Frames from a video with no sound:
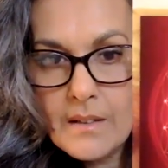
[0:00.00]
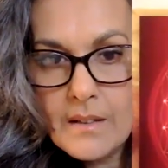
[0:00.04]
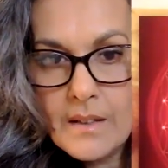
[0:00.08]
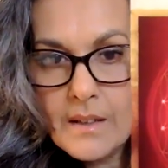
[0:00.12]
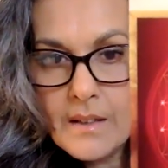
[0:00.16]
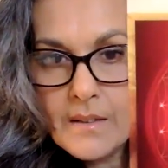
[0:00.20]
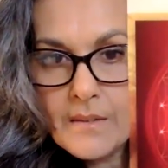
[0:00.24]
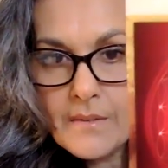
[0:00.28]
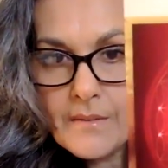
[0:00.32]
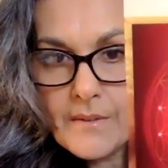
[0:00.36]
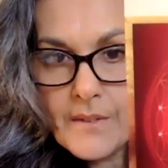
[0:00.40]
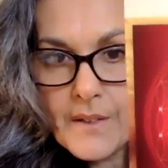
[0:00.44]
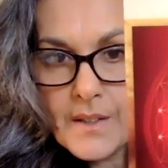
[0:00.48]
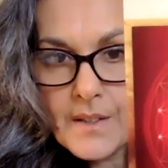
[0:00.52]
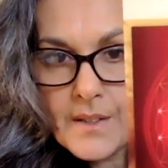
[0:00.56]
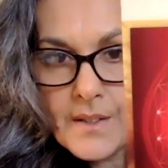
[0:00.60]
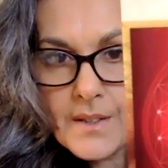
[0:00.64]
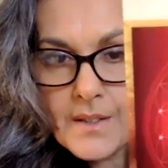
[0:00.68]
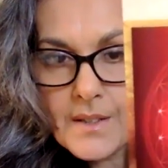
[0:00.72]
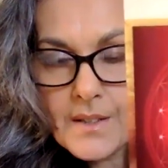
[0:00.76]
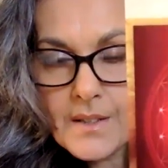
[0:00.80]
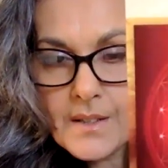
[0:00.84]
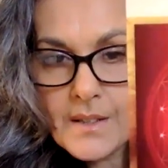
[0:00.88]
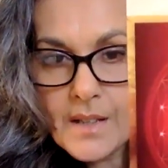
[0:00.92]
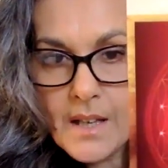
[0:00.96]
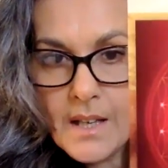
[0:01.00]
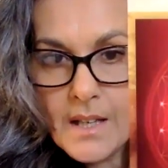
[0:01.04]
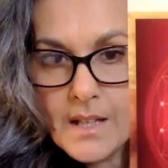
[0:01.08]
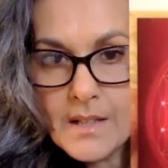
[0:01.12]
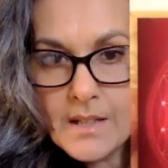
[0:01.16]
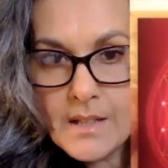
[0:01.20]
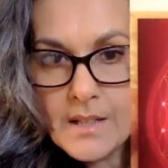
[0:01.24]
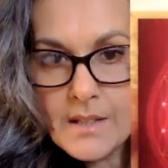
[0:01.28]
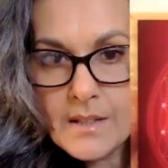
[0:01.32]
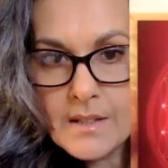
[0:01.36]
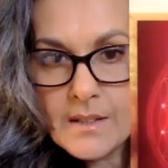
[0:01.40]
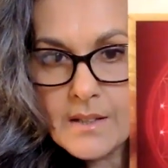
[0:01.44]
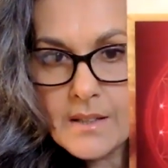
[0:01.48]
And it feels
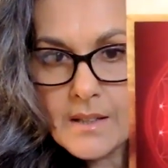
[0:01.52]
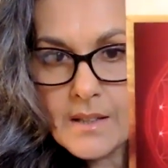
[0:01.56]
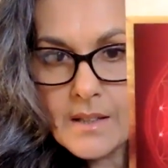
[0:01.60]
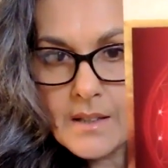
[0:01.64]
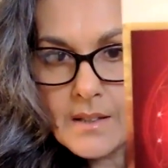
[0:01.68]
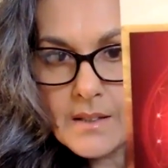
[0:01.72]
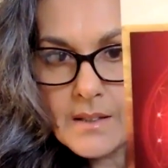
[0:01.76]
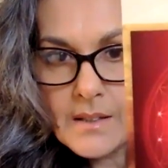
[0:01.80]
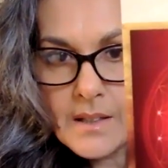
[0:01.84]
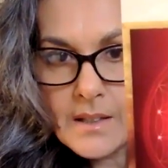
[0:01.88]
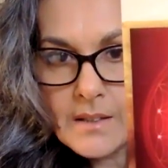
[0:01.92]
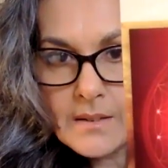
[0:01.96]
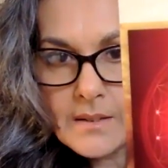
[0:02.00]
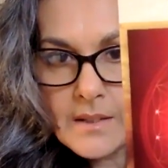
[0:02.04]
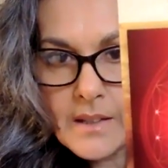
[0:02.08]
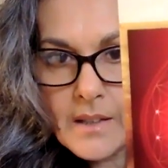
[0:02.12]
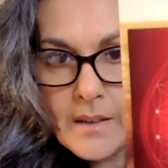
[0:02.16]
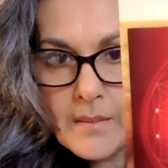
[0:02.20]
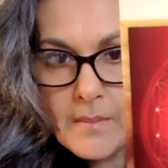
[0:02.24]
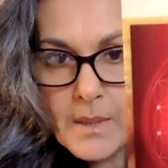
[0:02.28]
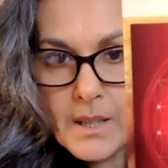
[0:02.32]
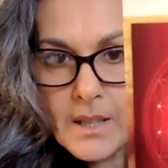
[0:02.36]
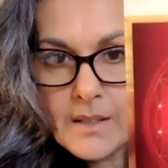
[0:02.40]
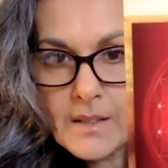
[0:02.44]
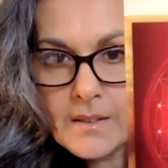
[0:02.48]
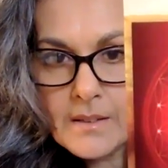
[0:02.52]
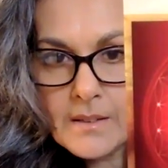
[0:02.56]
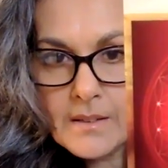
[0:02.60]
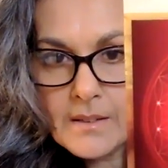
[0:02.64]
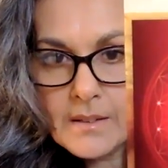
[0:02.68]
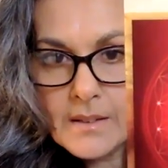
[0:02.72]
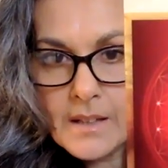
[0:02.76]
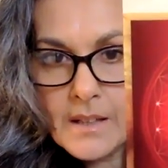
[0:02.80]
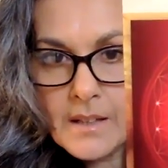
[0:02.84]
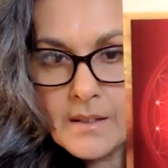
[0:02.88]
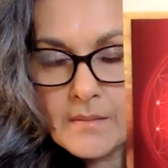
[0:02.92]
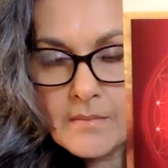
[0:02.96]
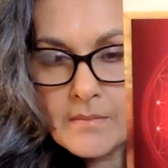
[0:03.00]
ancient and
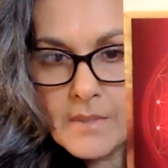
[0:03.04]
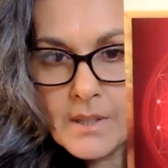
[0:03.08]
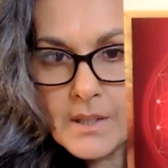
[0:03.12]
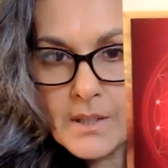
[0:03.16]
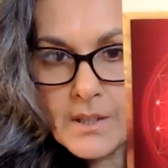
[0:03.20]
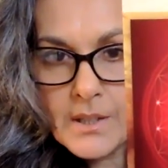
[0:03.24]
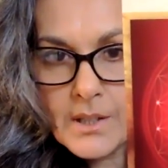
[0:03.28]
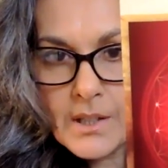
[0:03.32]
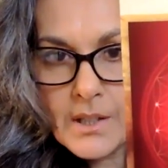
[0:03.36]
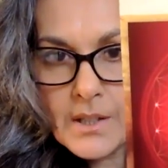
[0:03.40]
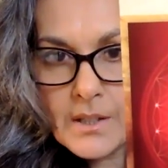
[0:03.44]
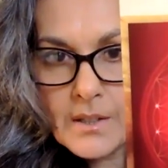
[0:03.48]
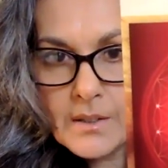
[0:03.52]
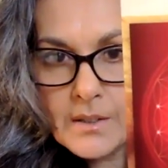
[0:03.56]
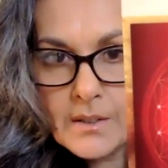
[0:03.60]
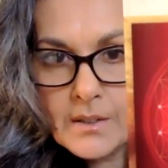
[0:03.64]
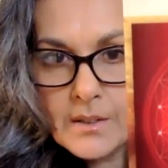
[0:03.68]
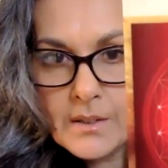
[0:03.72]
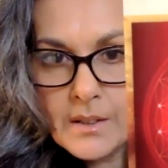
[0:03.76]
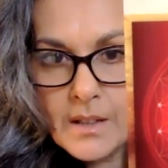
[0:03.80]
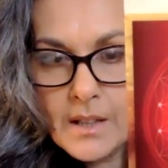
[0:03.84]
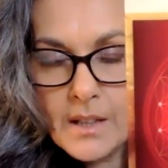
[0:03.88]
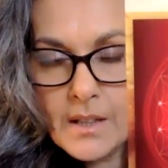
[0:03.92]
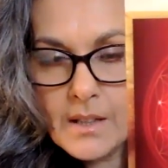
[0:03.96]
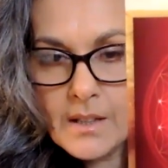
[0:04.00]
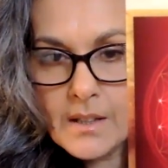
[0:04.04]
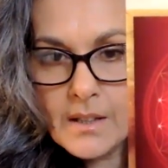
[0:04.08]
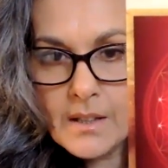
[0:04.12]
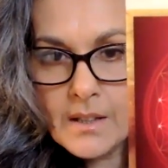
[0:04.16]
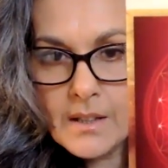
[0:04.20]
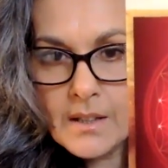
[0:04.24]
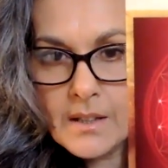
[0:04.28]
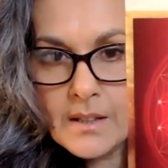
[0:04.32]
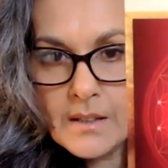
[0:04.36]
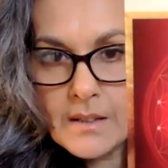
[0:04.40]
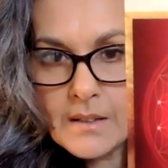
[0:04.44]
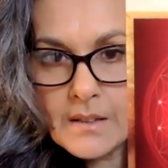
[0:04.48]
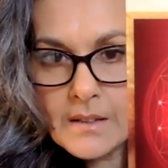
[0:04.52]
alchemical and magical,
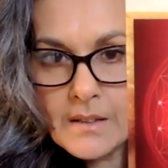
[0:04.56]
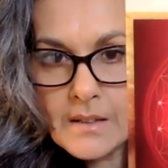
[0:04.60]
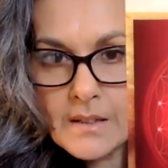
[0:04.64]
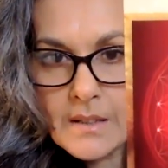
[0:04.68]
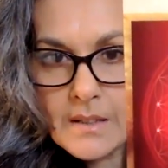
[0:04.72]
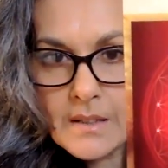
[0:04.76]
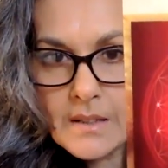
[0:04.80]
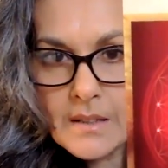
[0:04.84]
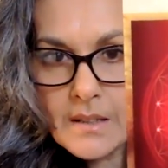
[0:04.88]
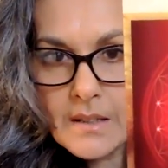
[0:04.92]
and